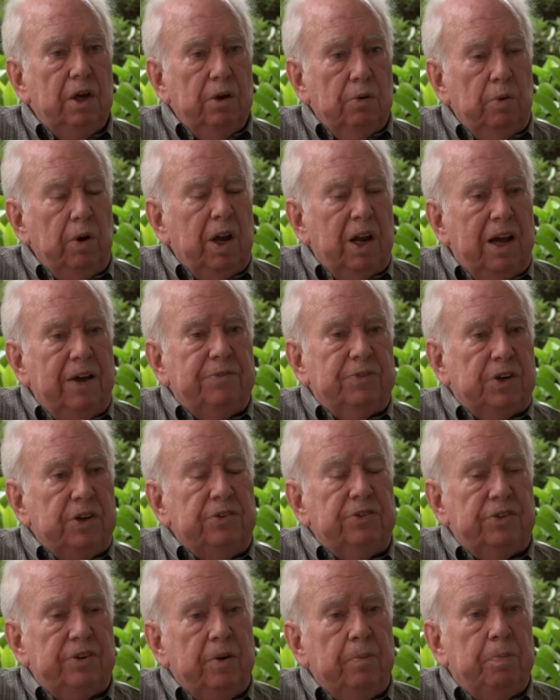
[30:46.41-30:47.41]
we'll have to
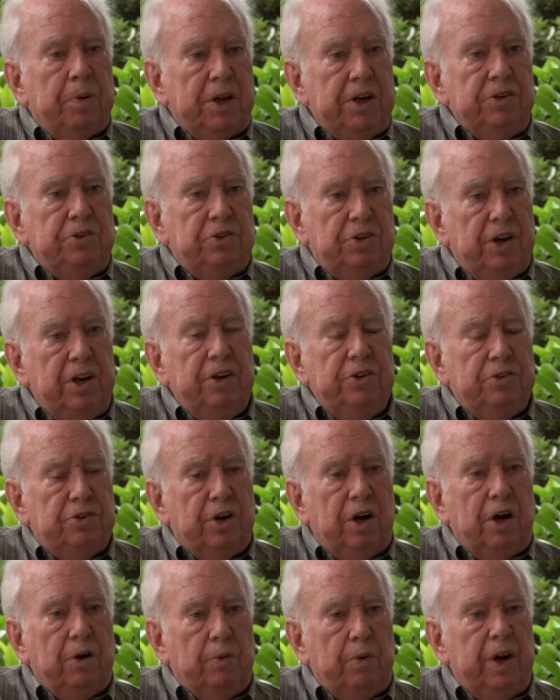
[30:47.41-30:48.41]
simply change
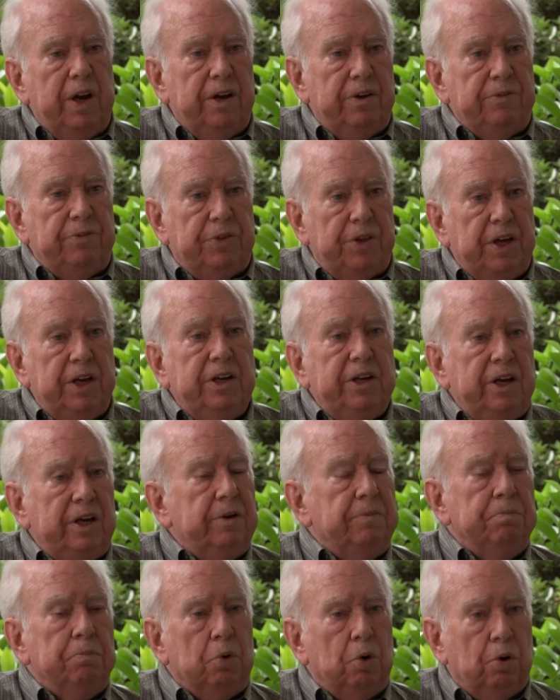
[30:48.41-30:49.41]
our way of
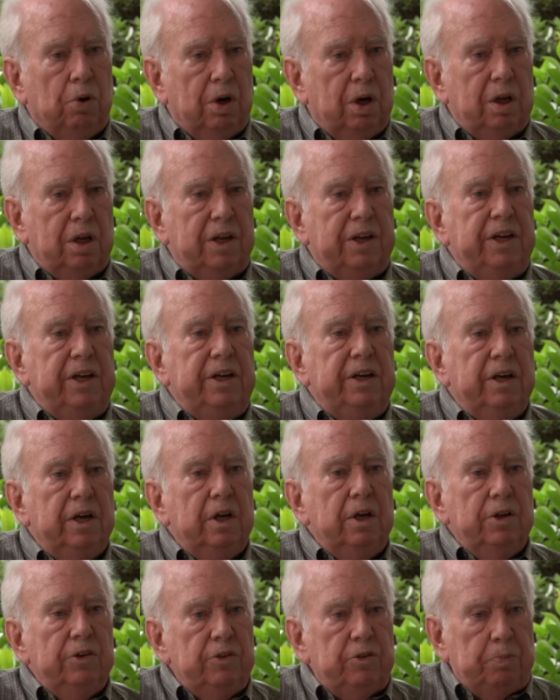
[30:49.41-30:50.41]
thinking morally,
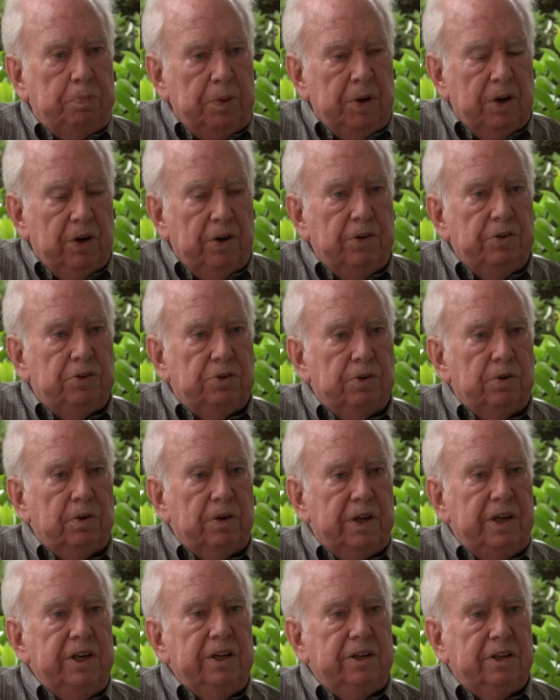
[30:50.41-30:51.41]

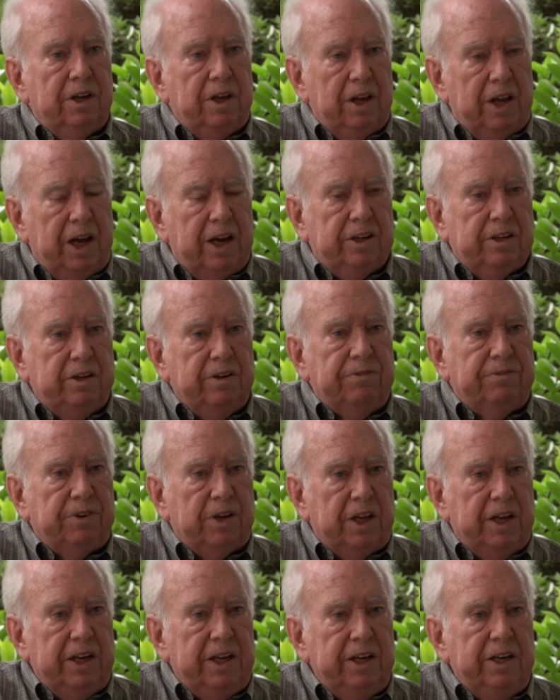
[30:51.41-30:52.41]
spiritually,
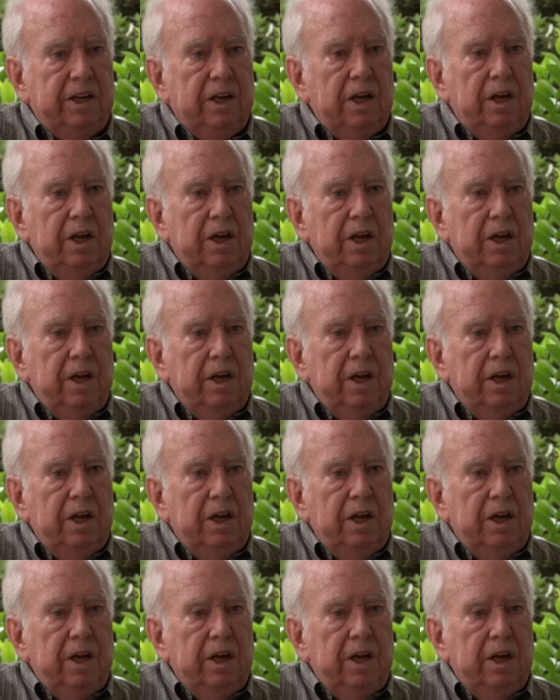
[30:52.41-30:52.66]
collectively,